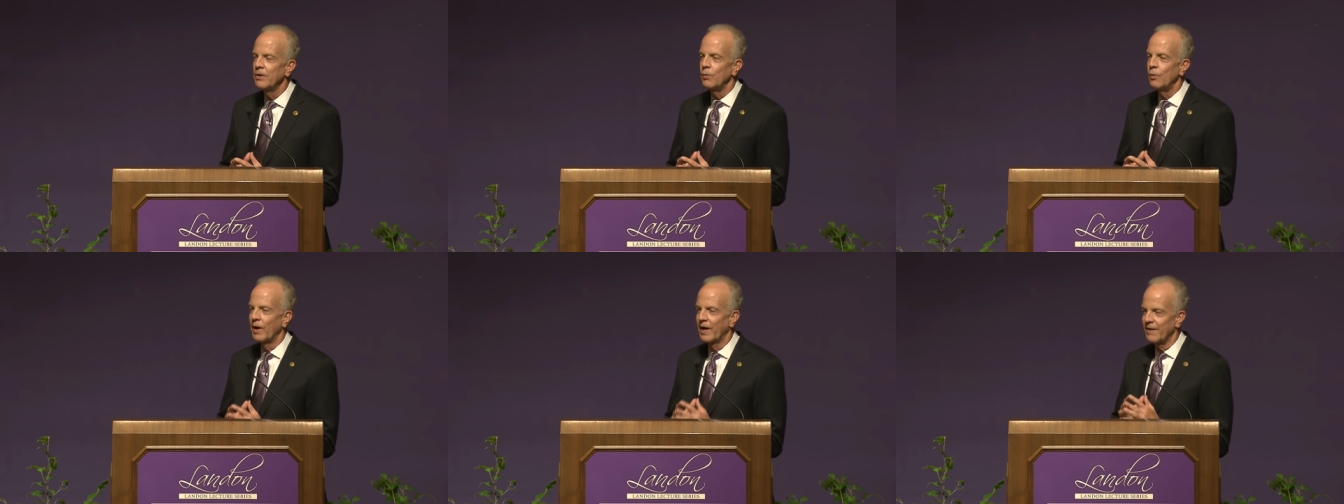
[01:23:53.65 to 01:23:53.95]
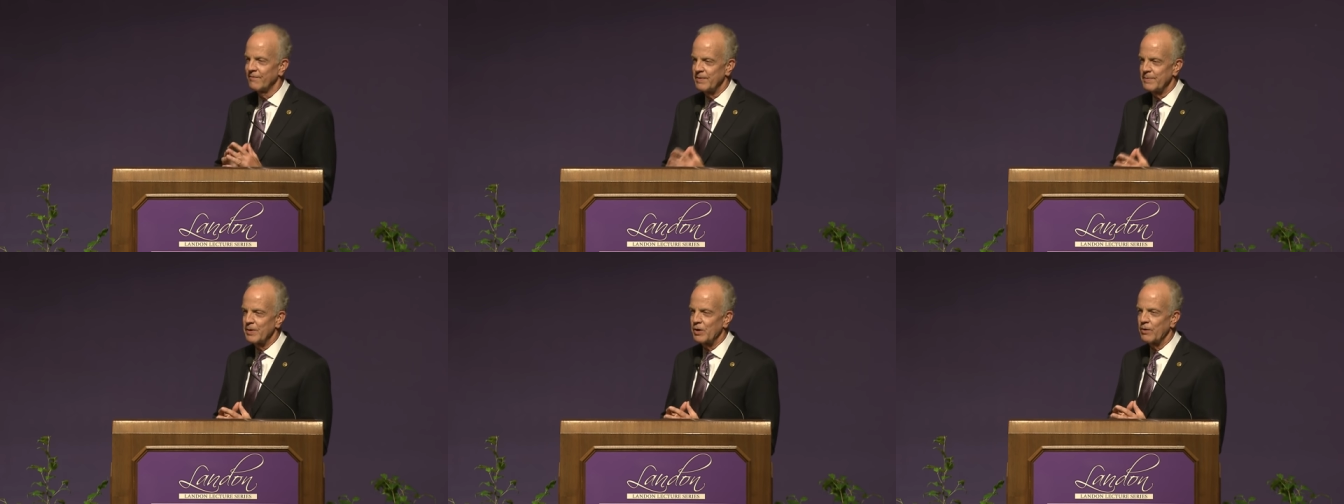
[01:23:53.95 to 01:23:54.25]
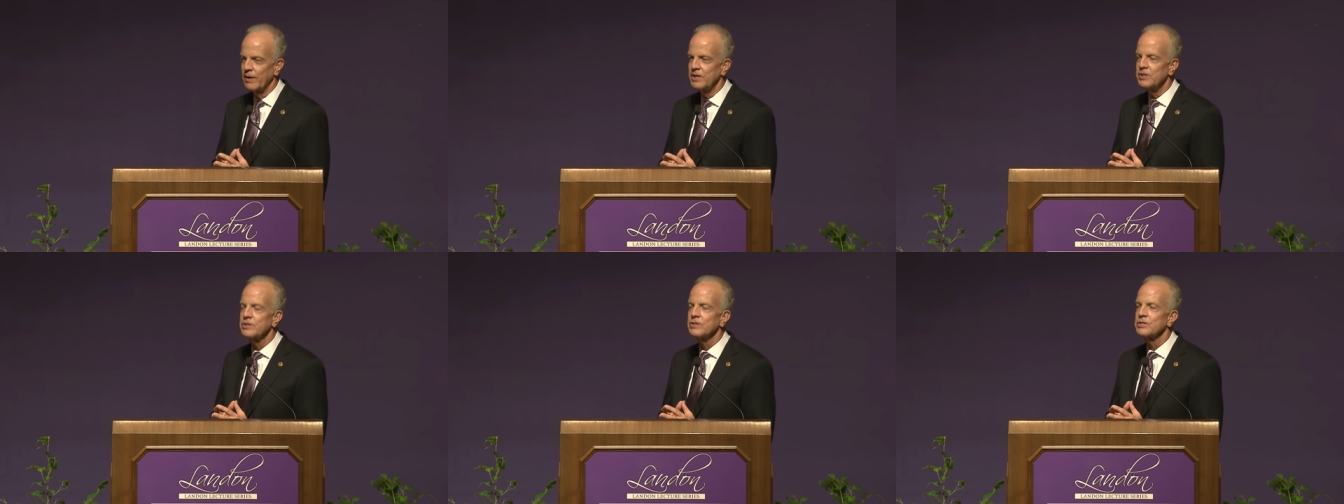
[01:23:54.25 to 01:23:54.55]
We have an
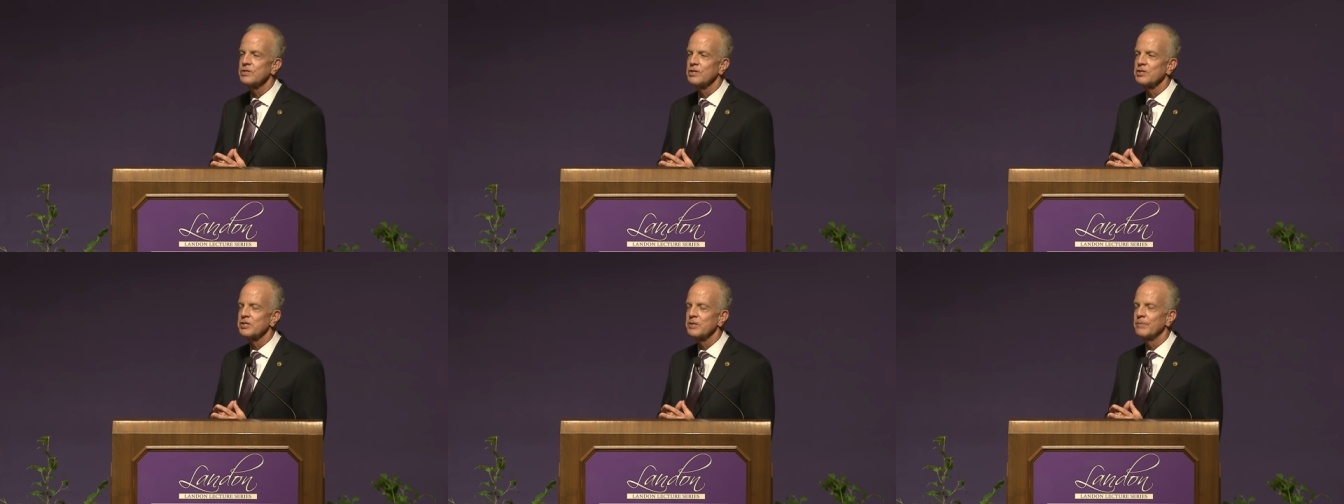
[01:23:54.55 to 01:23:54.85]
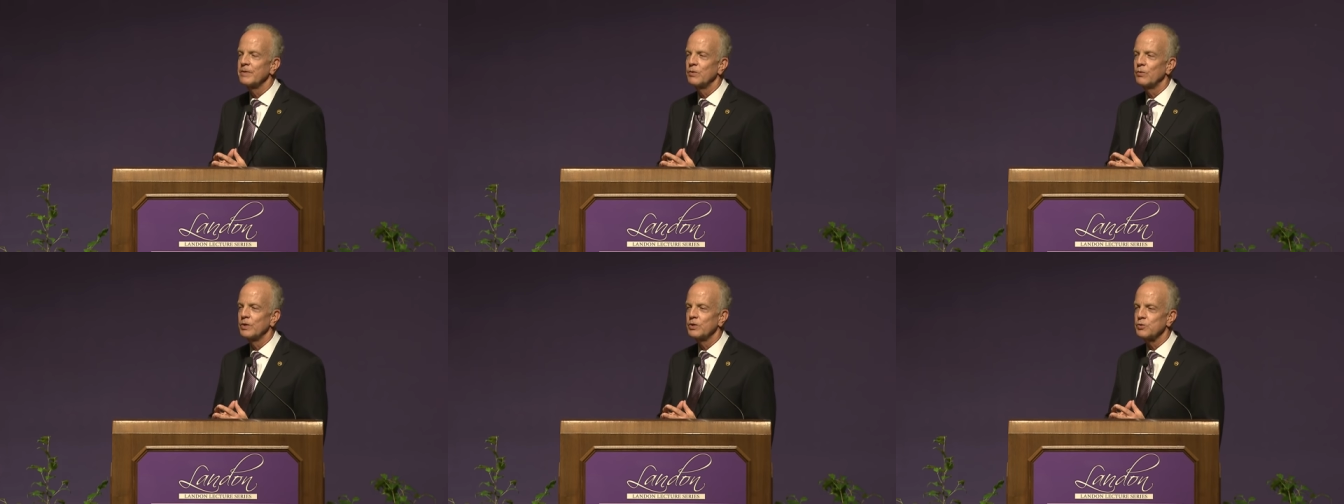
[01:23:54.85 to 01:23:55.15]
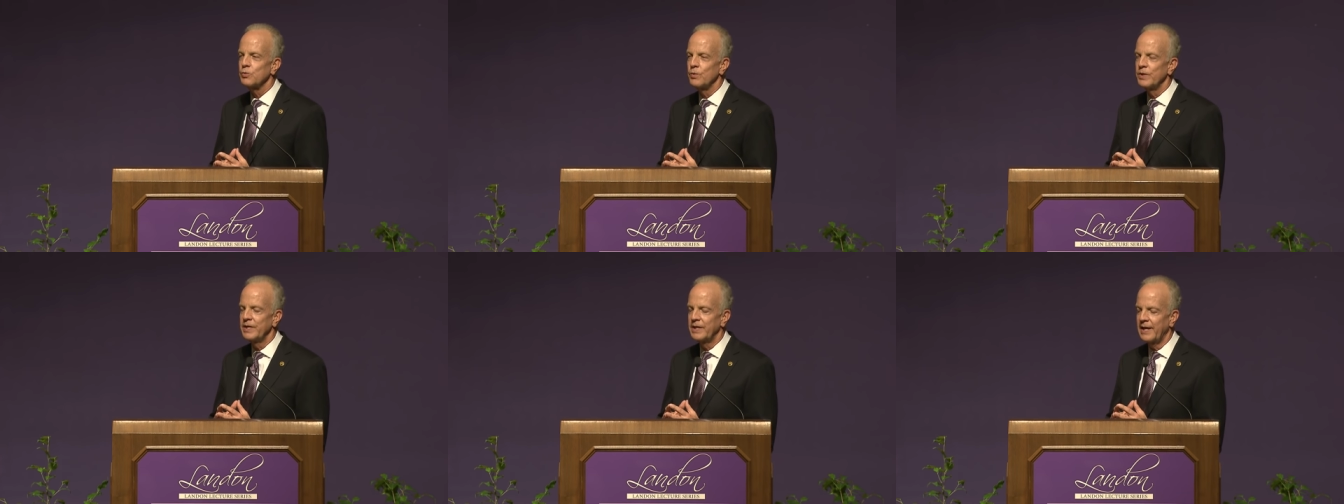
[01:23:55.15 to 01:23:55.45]
immigration system in
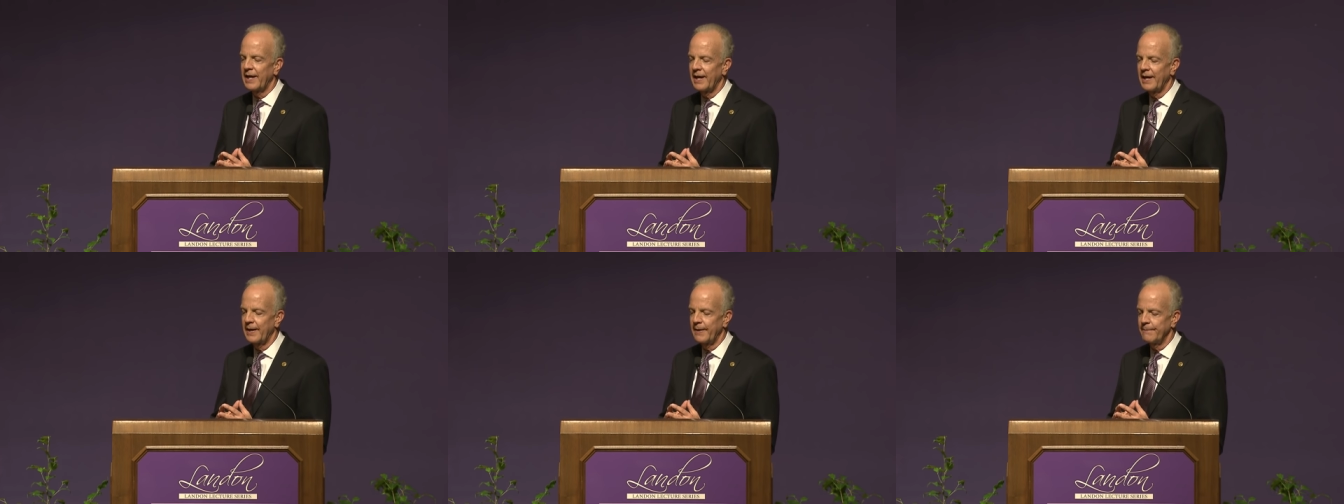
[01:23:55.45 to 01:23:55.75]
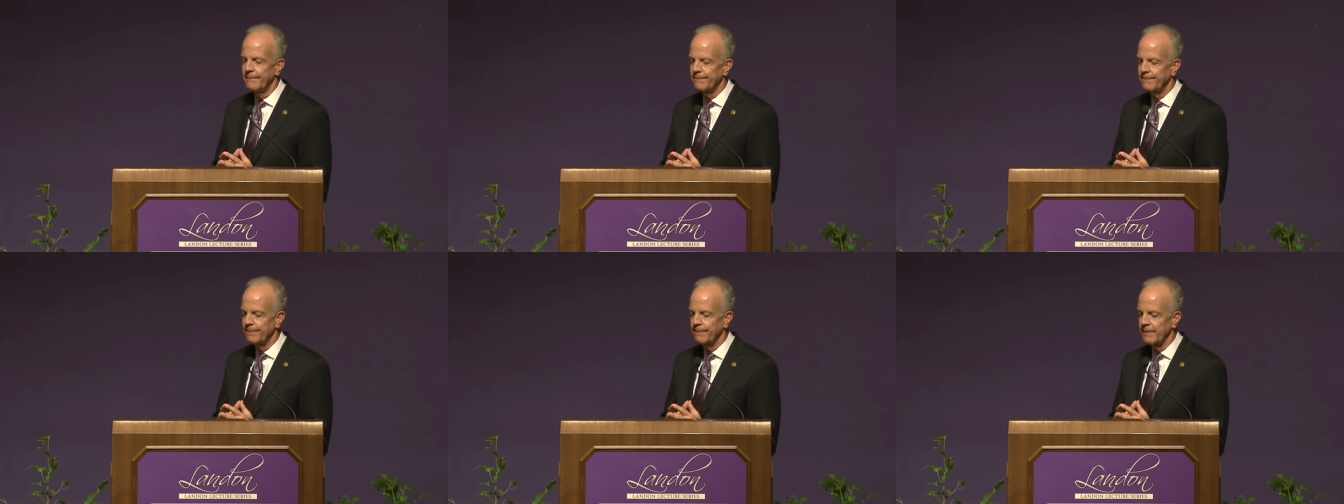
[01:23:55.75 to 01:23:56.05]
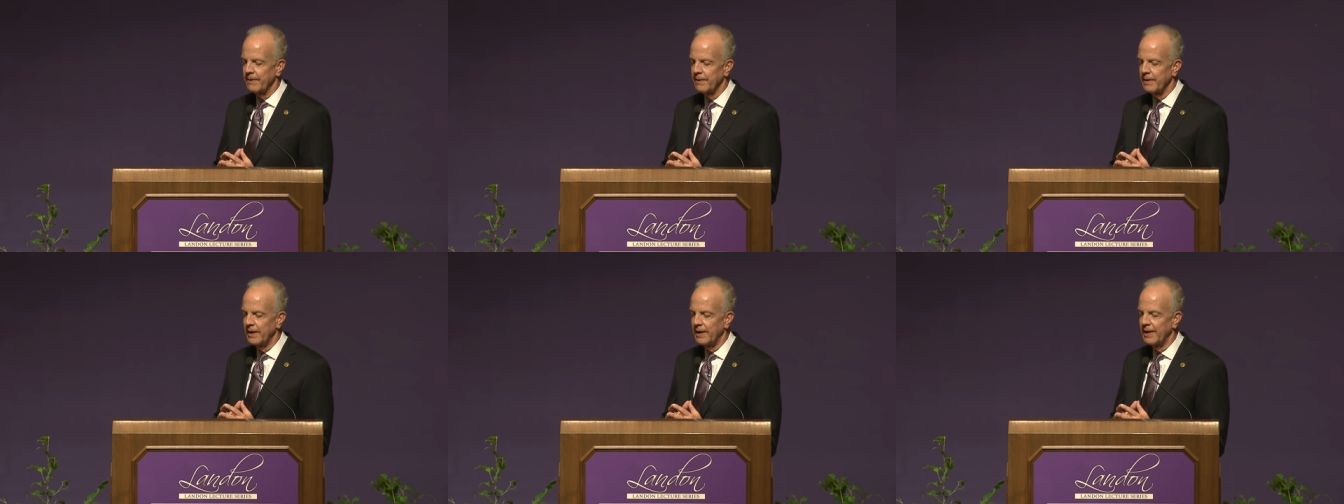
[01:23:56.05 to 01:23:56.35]
which we can
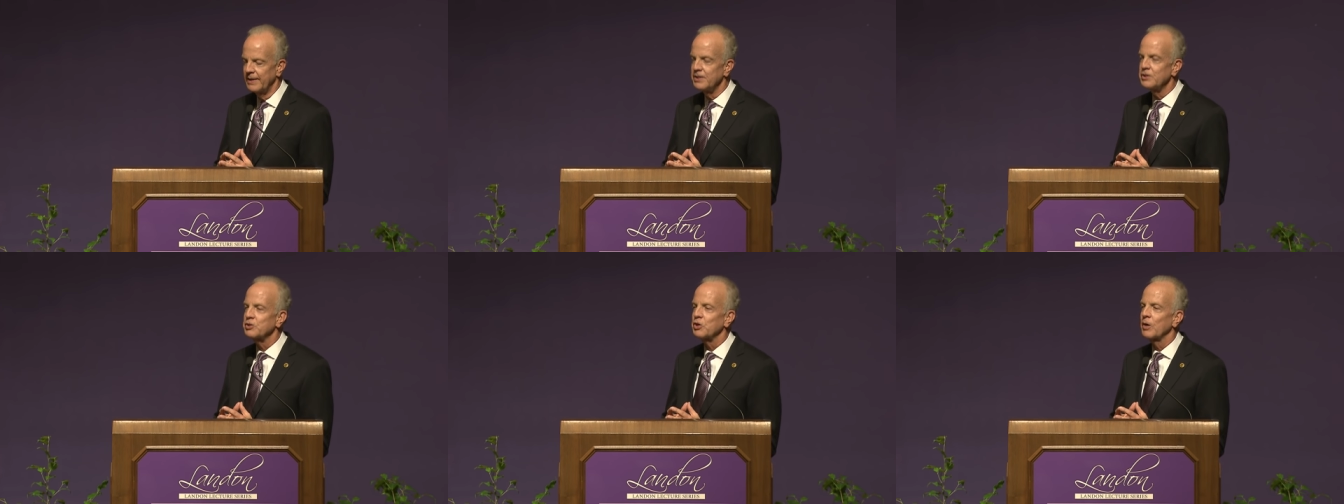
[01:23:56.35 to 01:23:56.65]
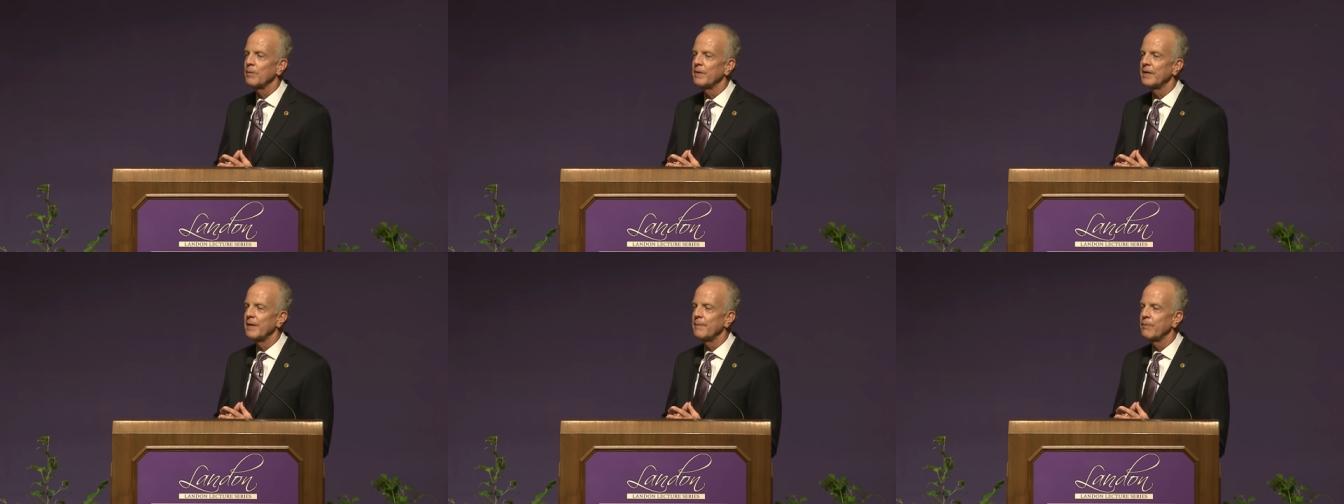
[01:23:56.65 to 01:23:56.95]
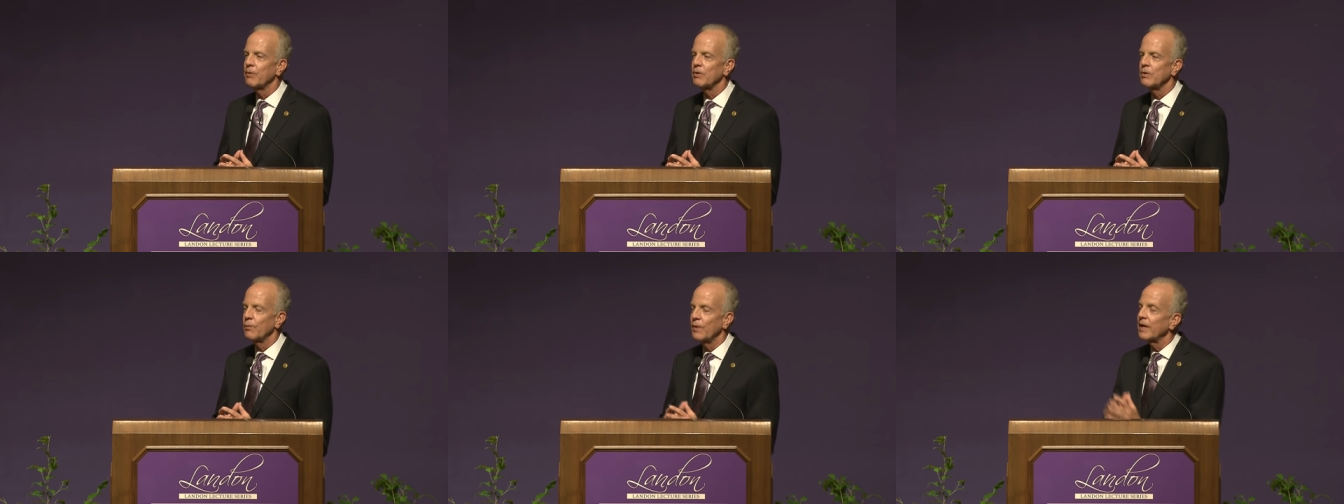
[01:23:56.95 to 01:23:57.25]
uh, determine a,
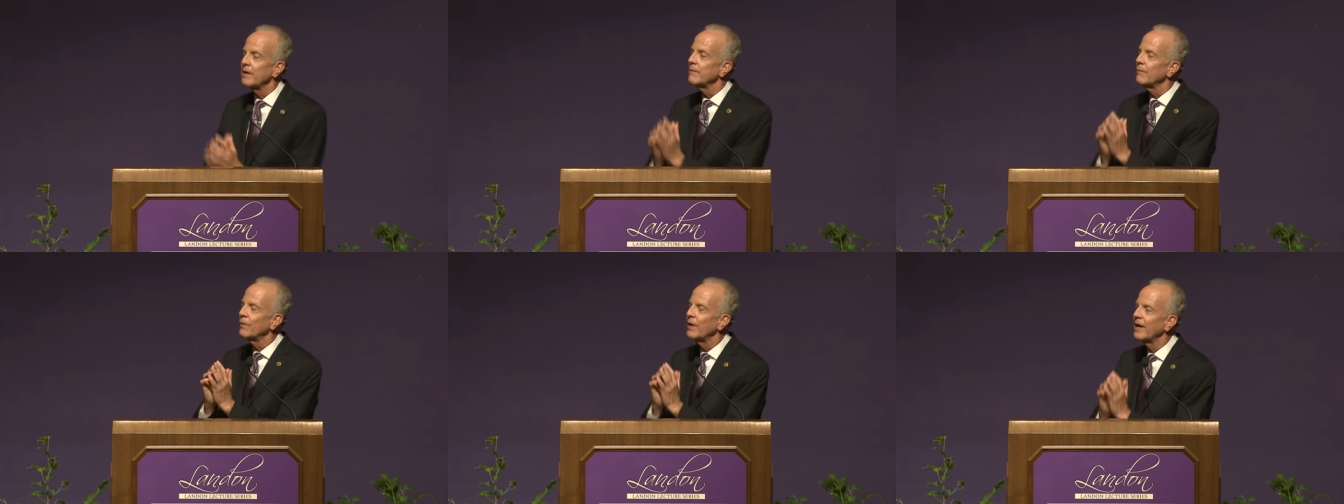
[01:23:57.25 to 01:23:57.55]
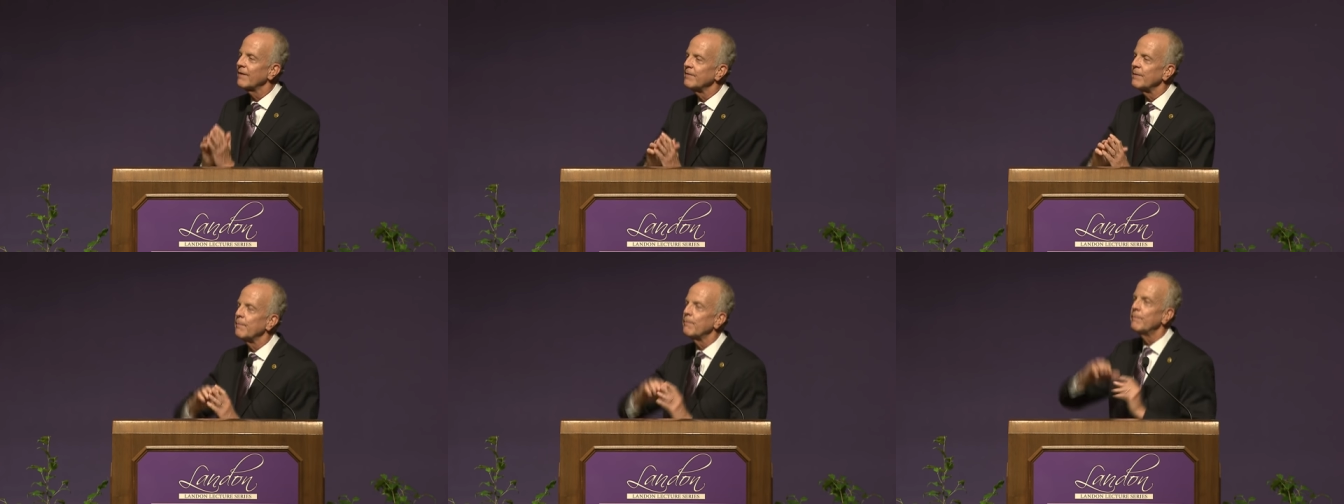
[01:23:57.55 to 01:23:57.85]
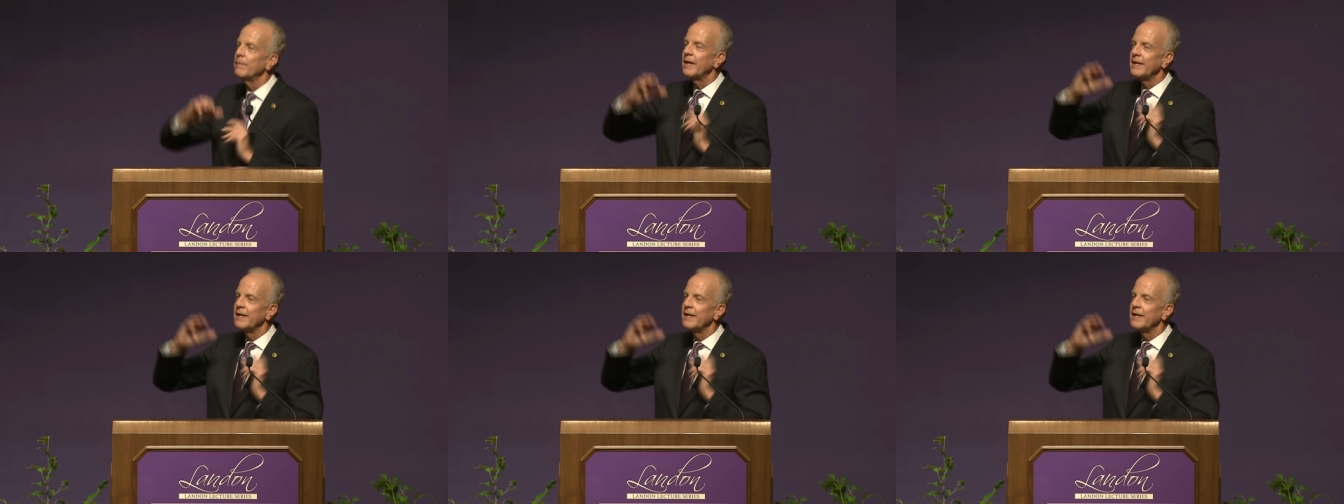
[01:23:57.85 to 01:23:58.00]
per, we had, we a,